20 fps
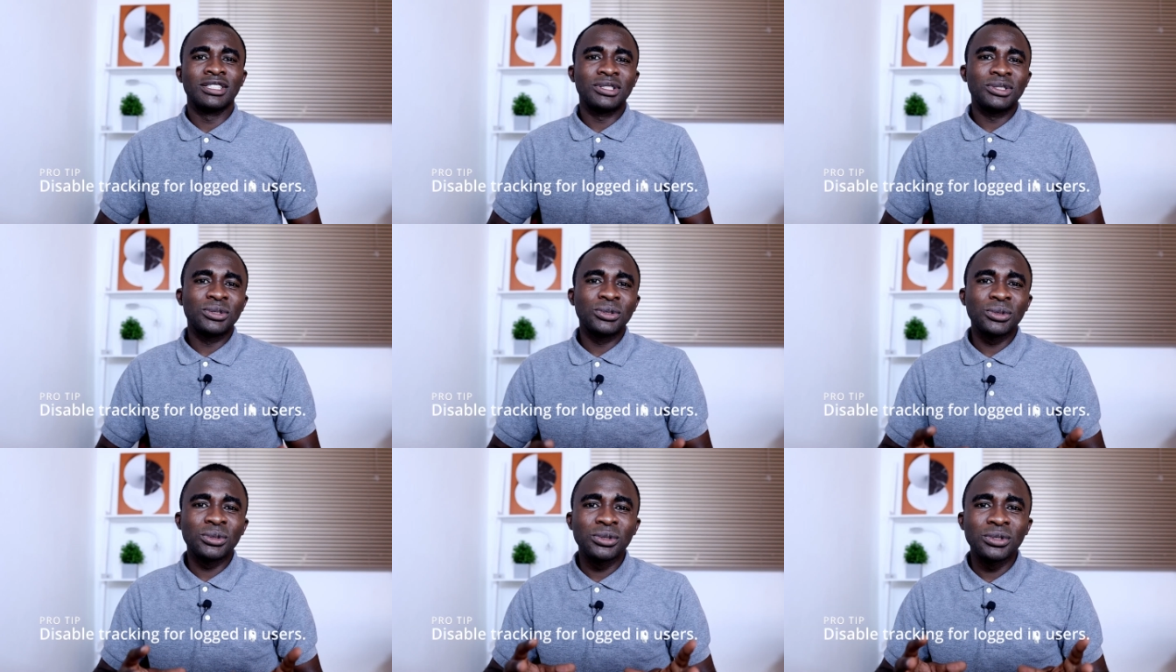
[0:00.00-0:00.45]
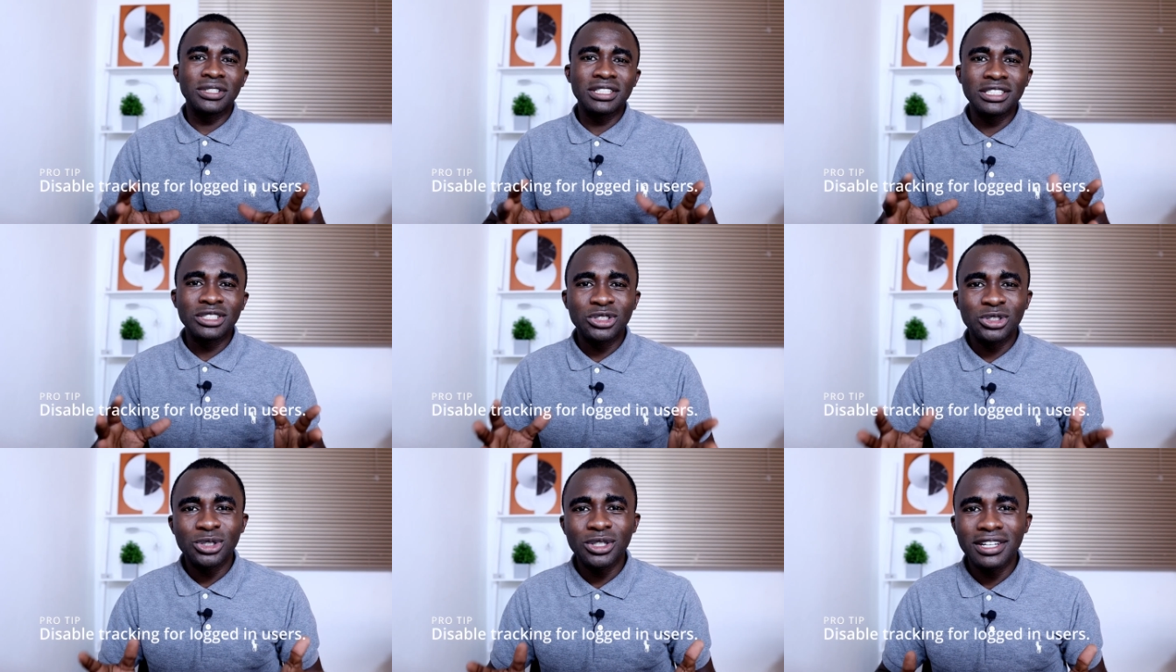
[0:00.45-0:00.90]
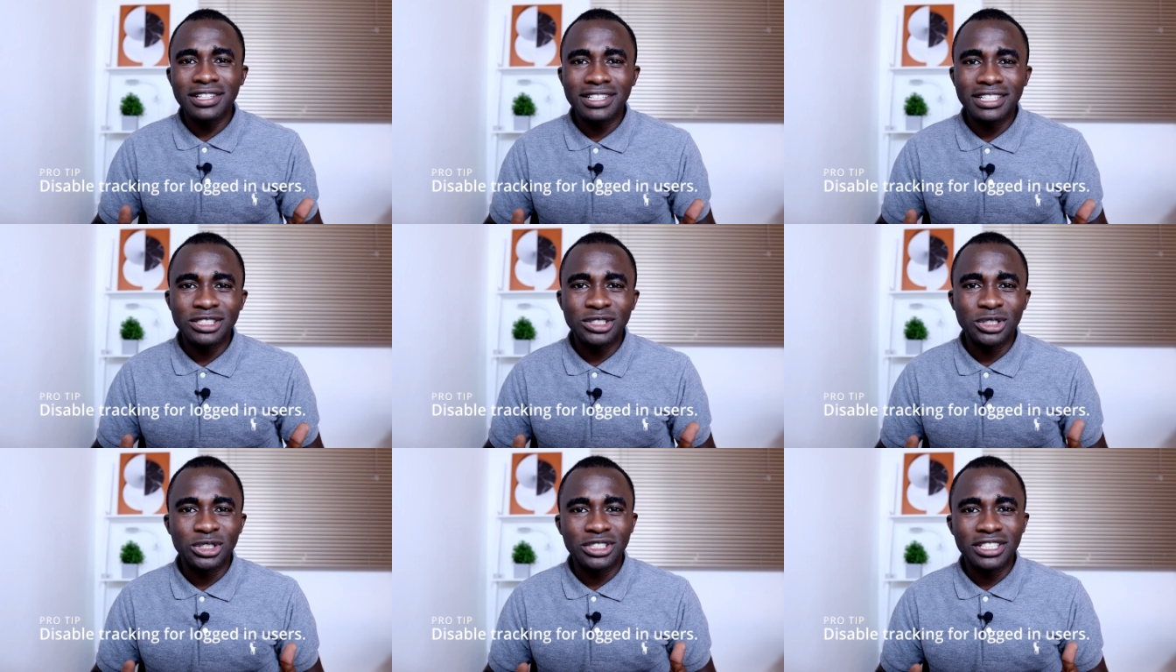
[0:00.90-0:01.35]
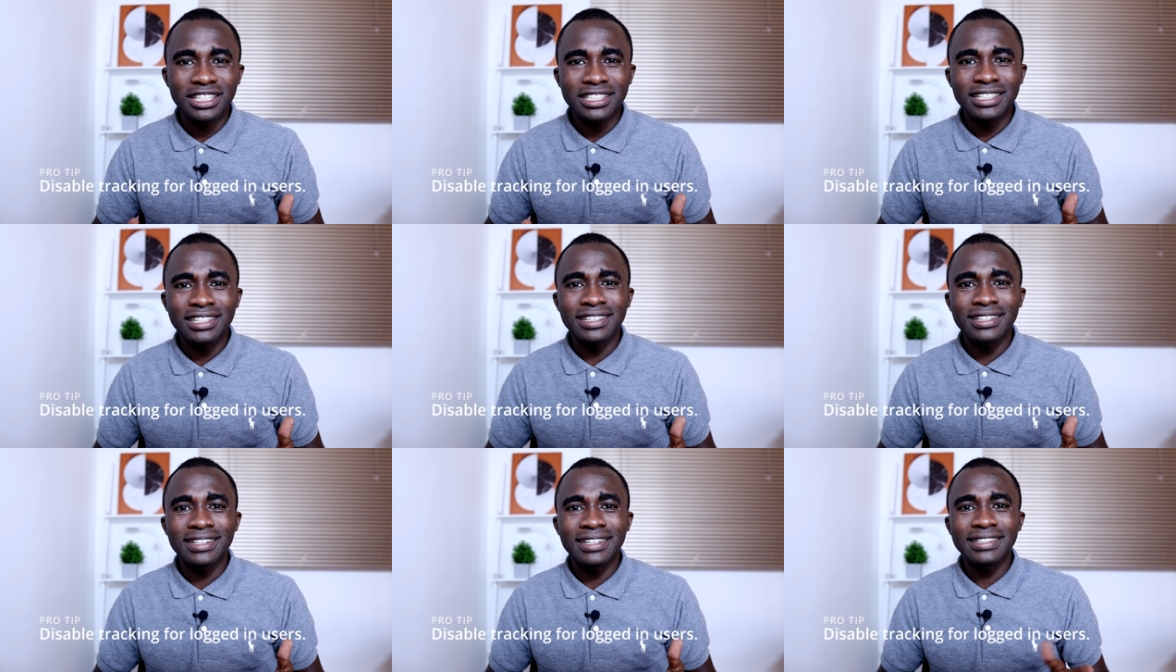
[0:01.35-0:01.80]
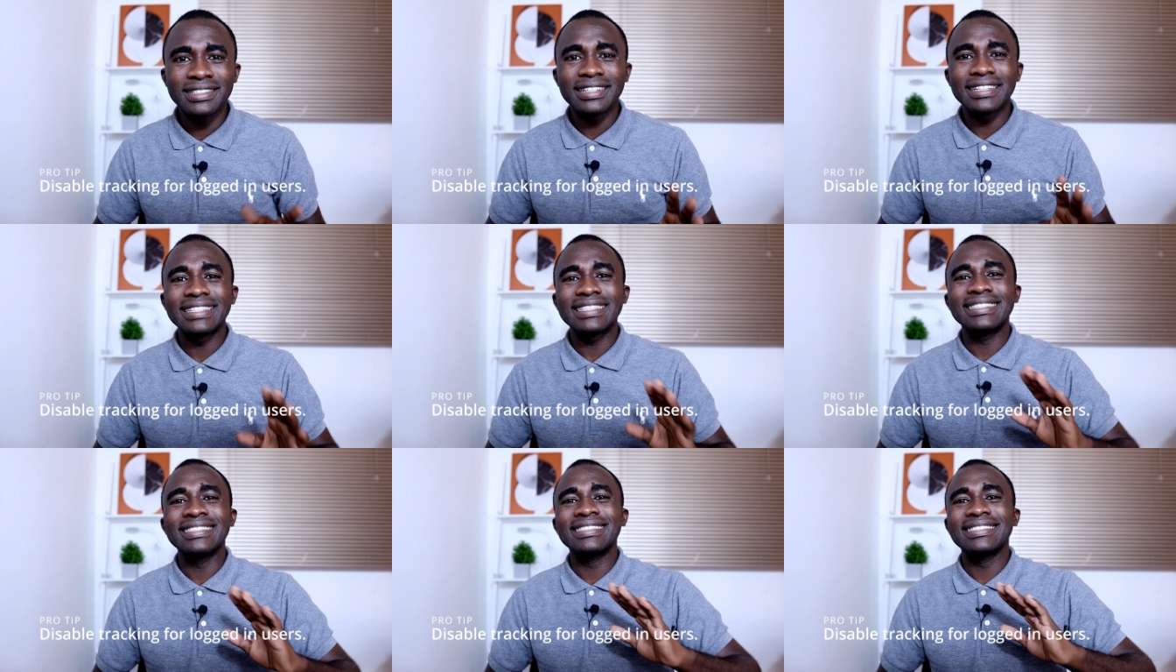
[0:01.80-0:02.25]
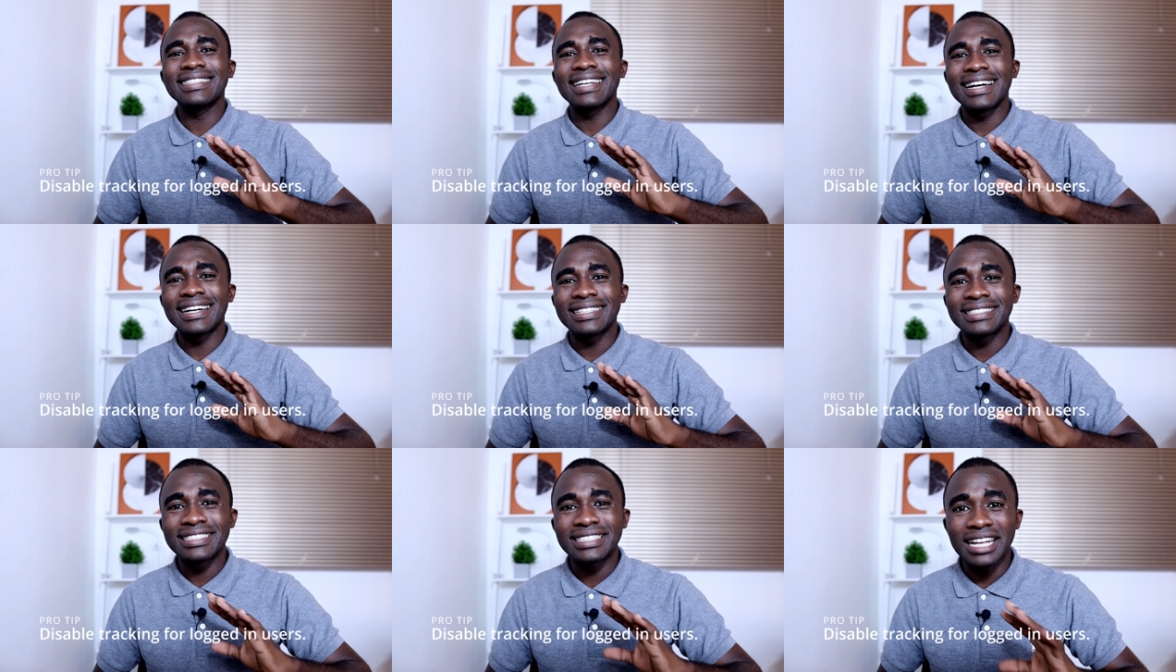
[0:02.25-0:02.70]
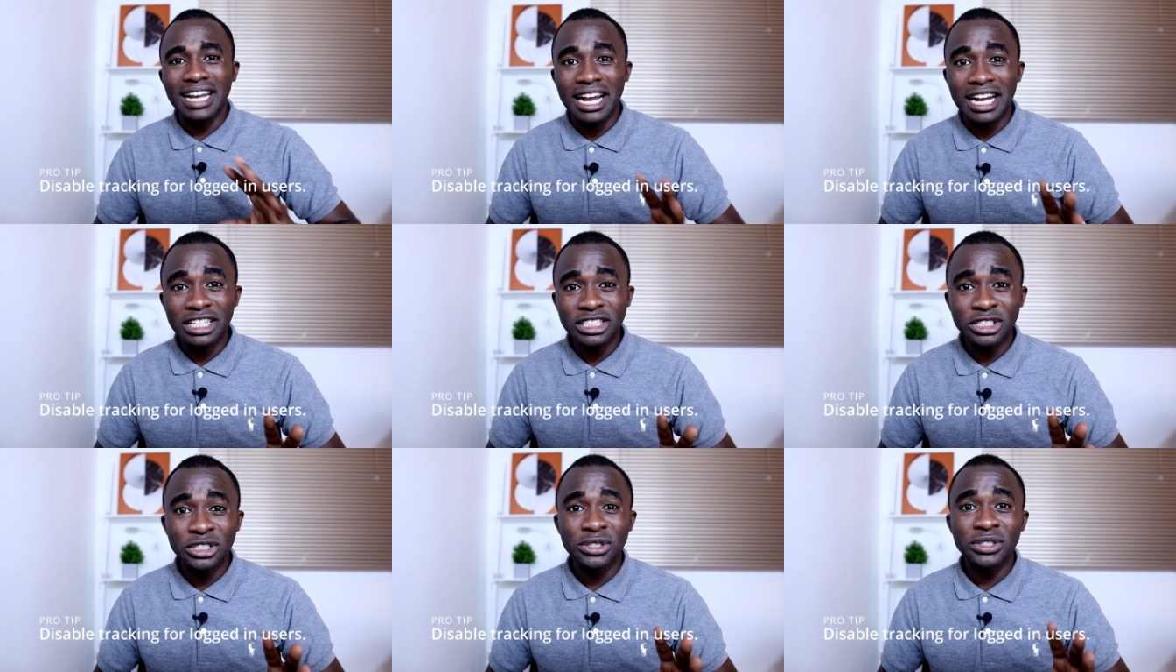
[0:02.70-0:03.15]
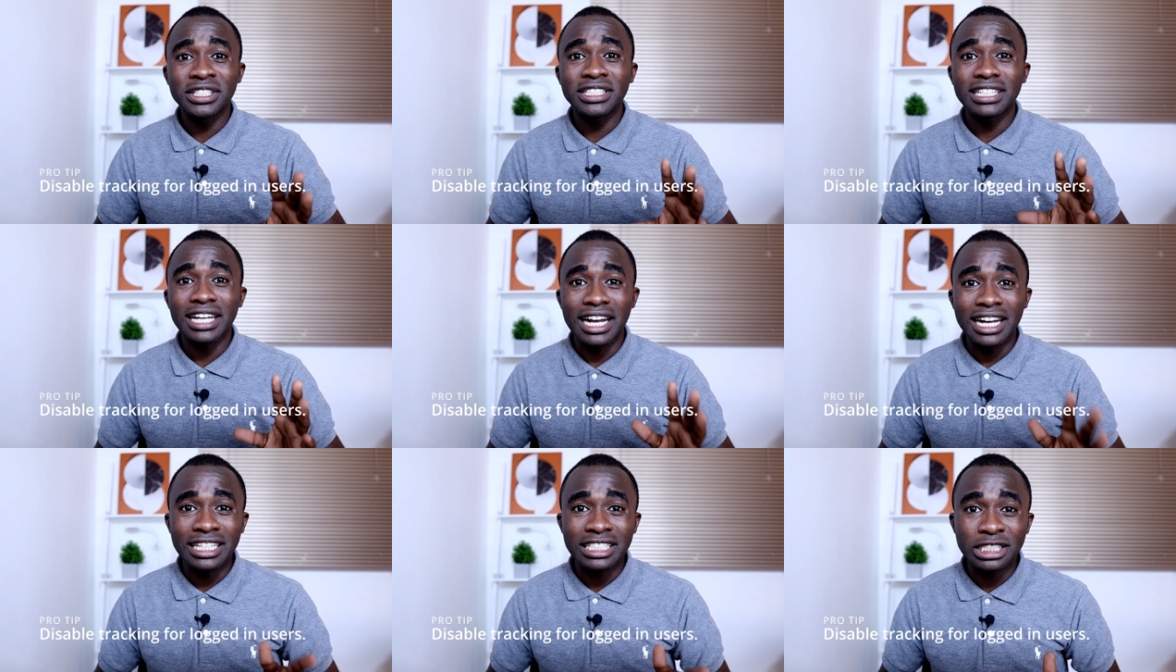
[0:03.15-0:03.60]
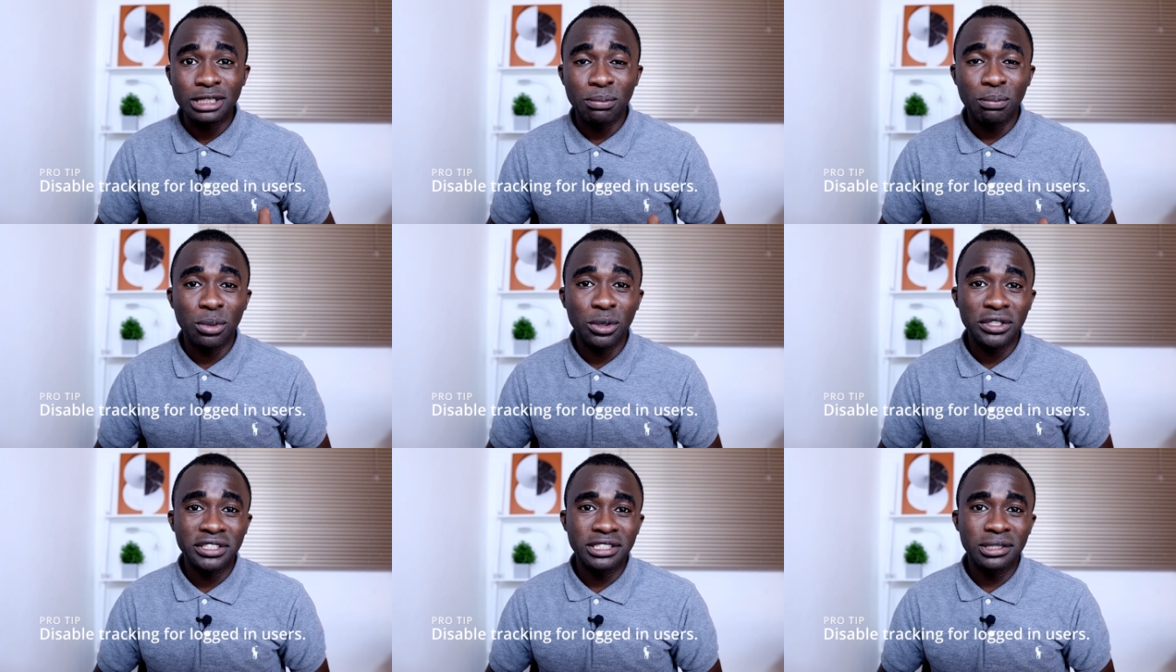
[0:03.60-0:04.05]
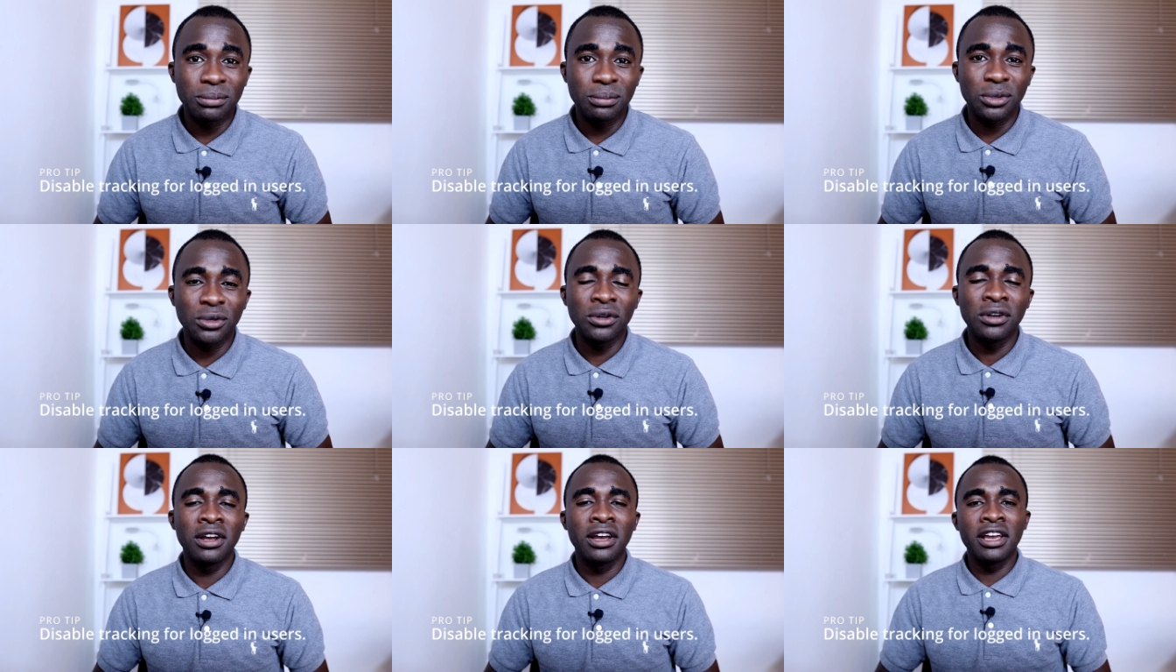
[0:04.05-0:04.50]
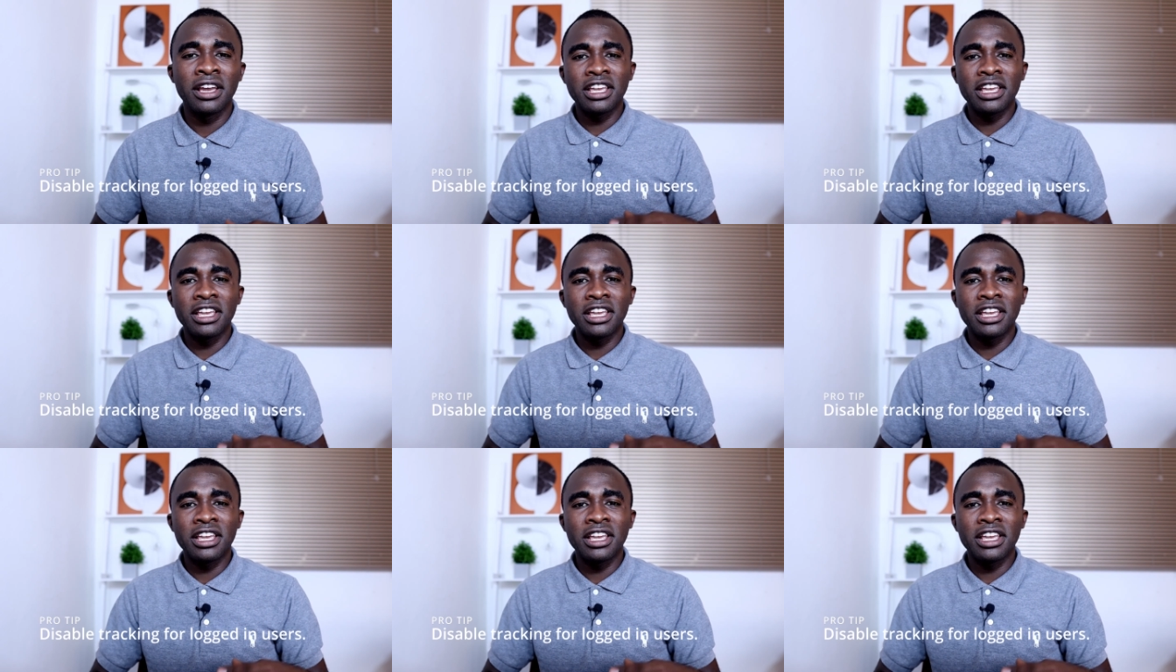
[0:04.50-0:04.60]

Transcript: To ensure that your tracking data is as accurate as possible,